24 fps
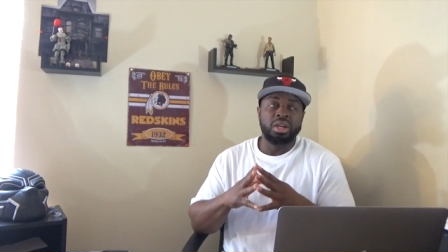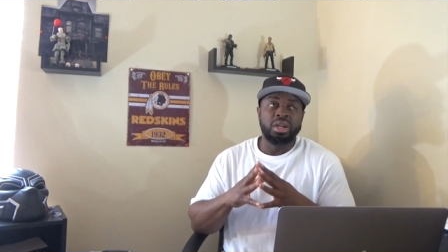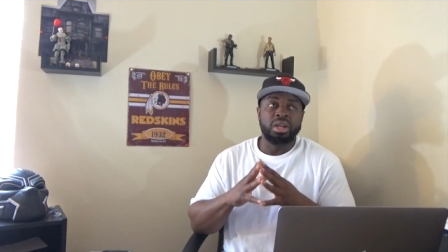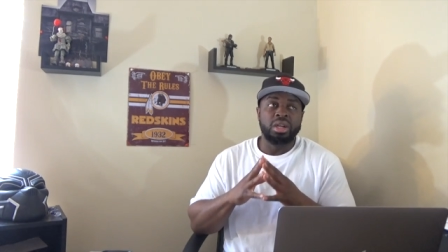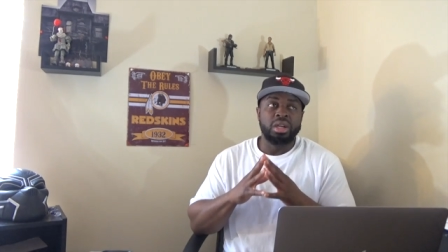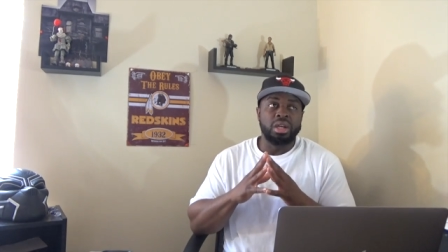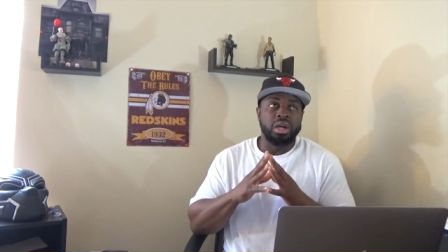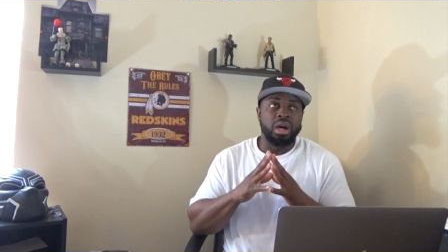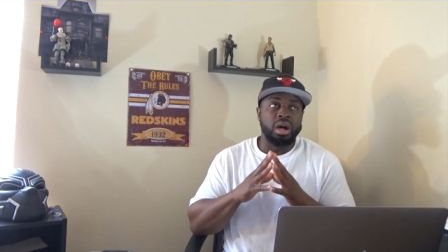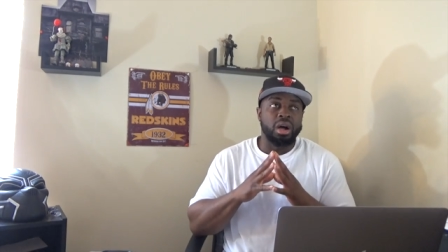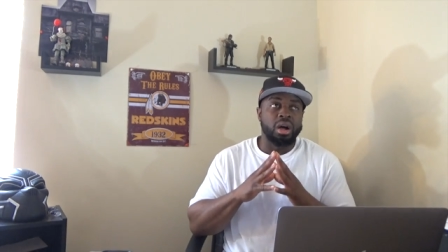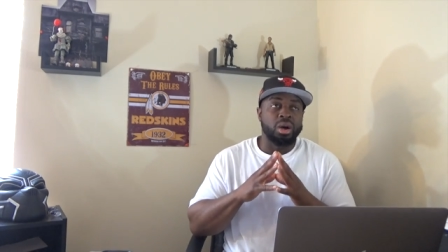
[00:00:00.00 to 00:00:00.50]

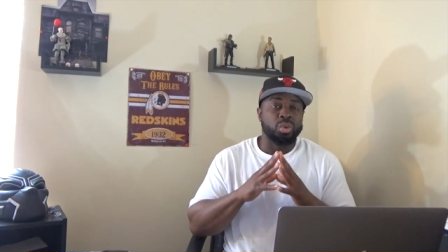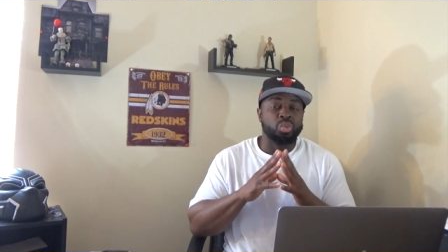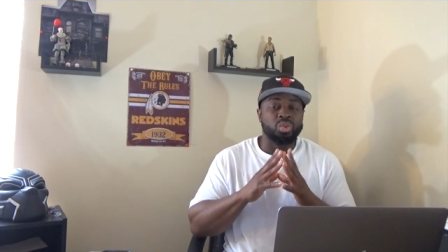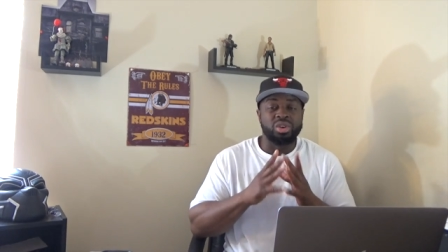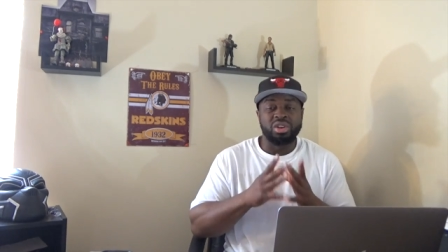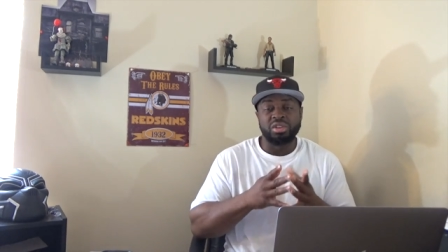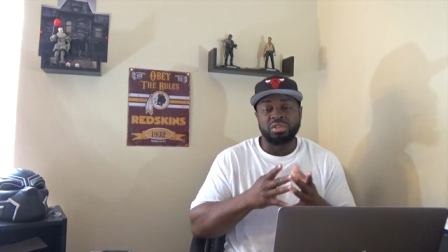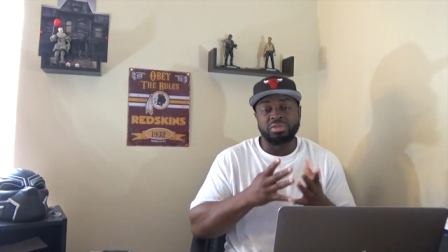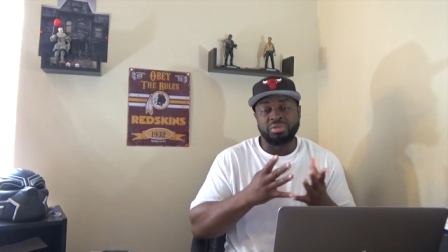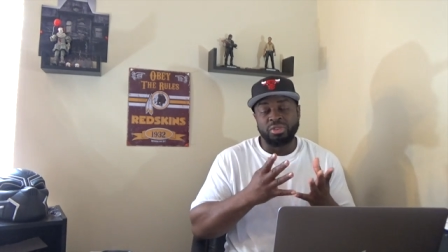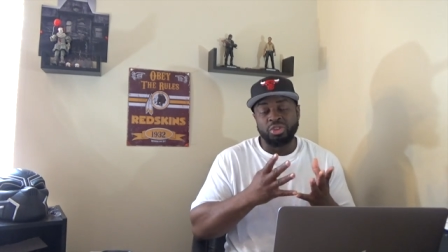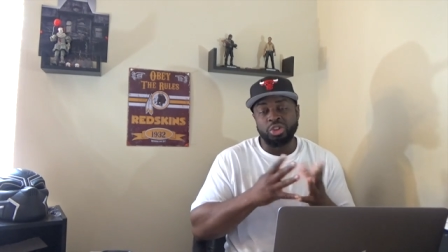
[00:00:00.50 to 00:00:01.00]
uh,
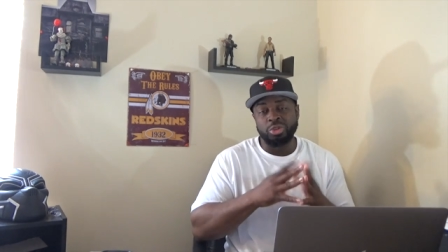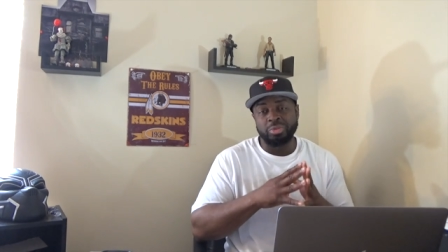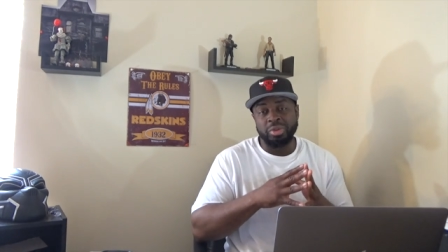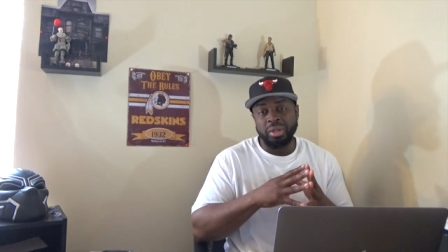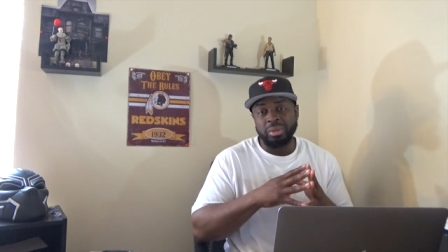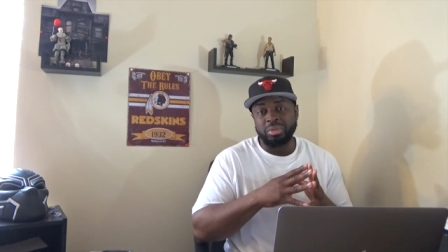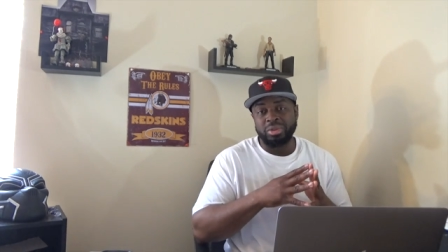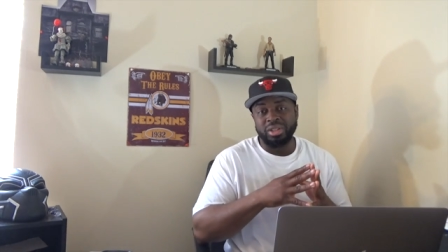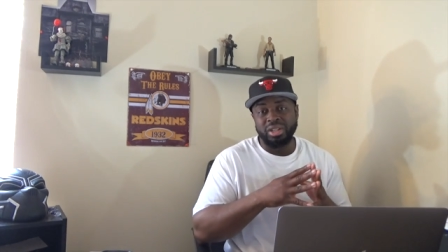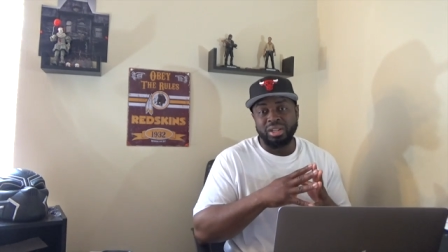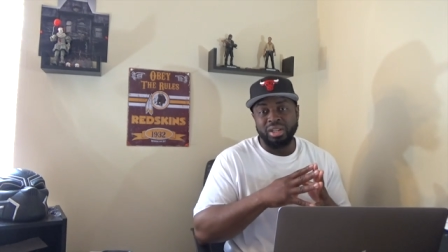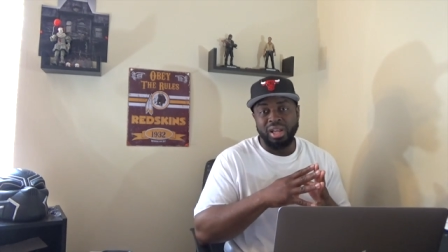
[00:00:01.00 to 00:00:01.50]
one of the first
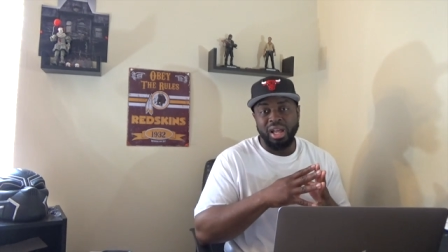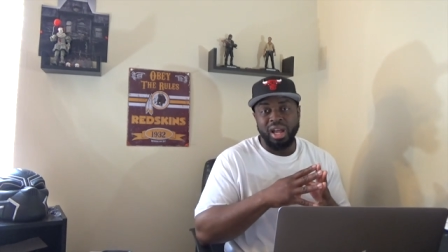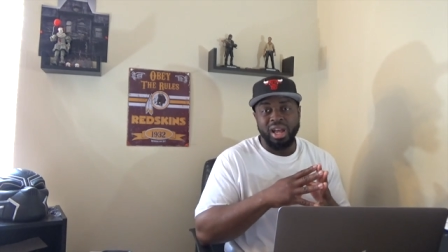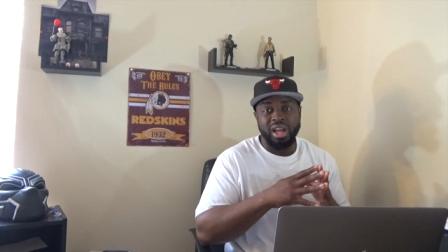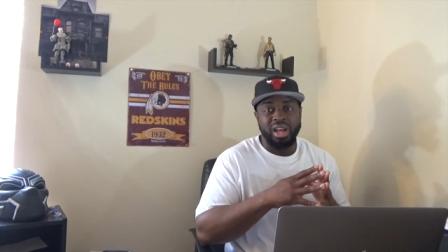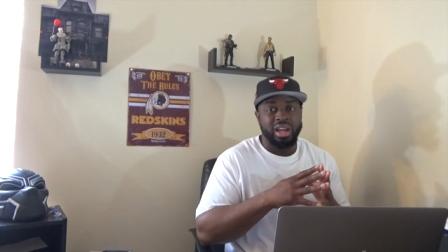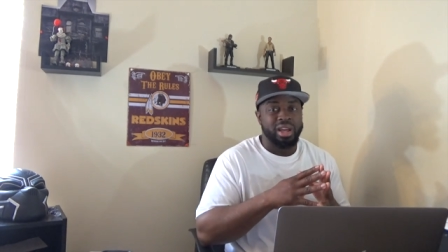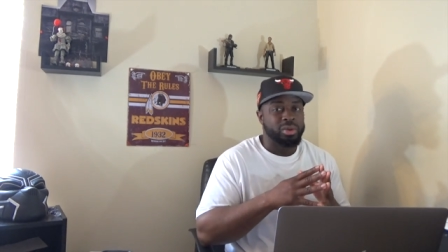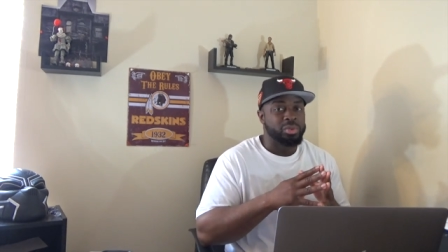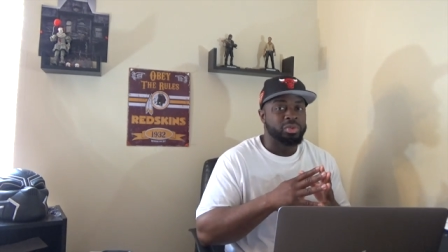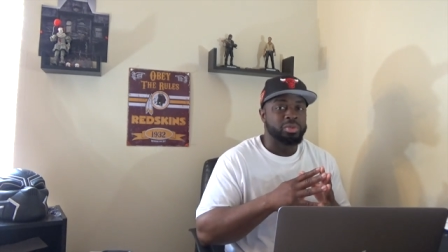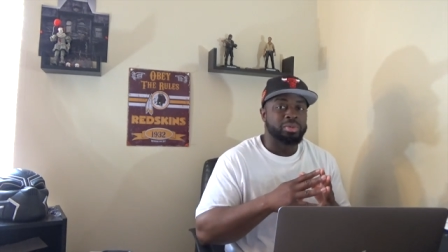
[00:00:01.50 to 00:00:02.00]
people in
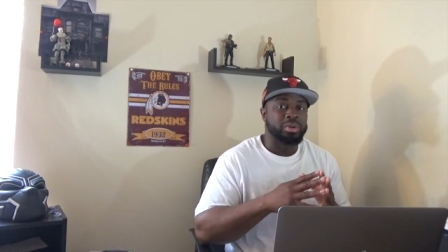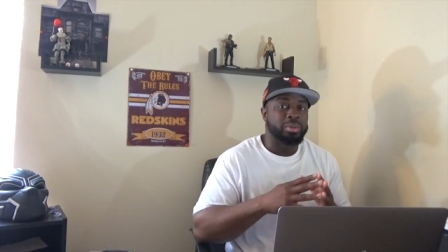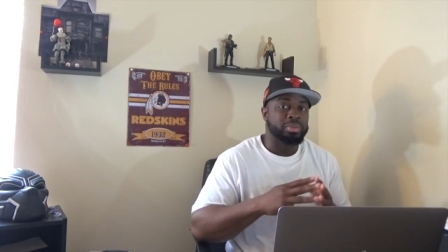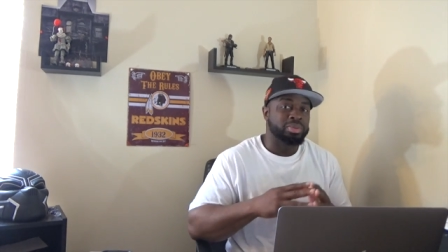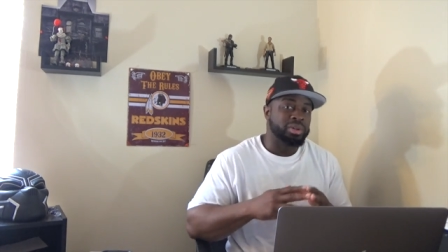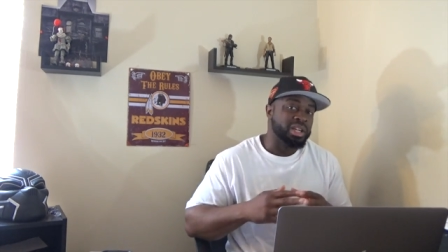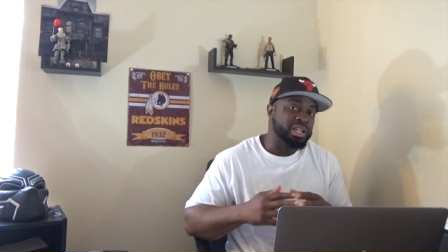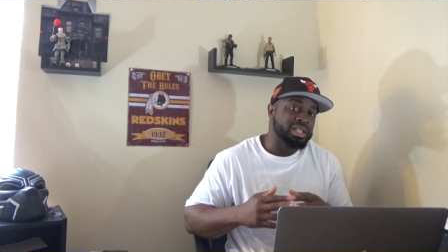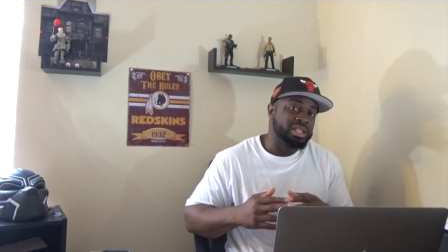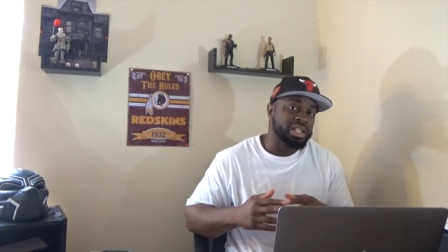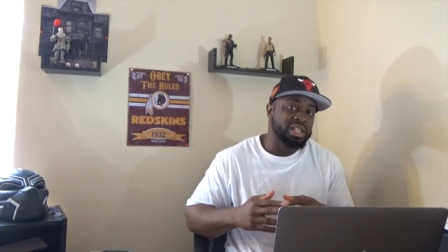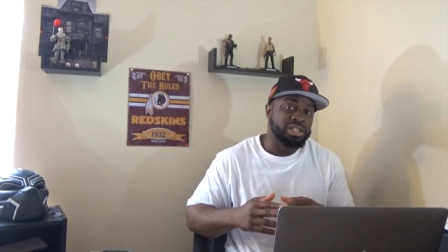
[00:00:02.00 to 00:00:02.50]
line with my
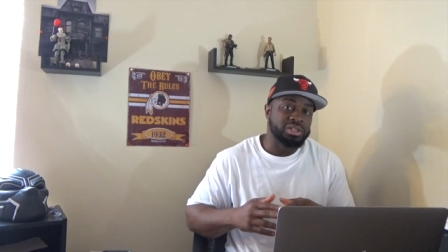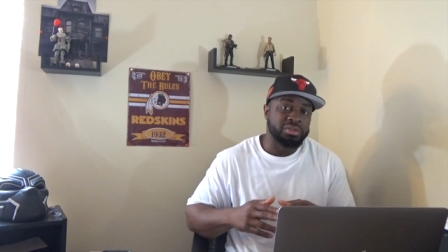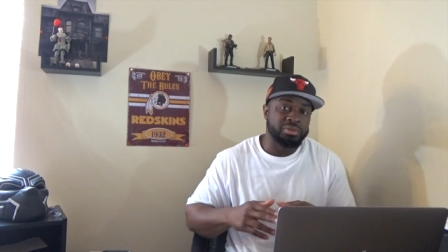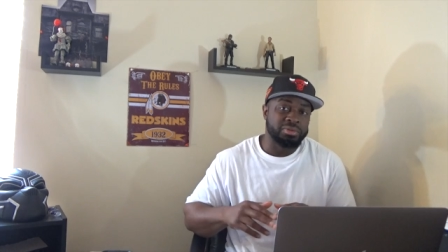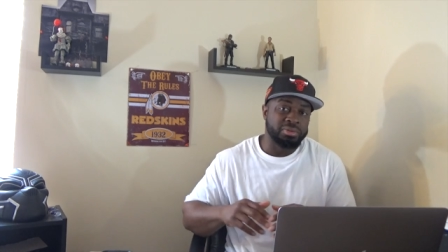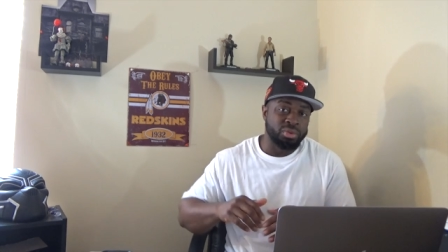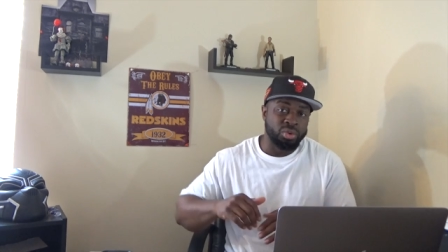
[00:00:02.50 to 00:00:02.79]
PlayStation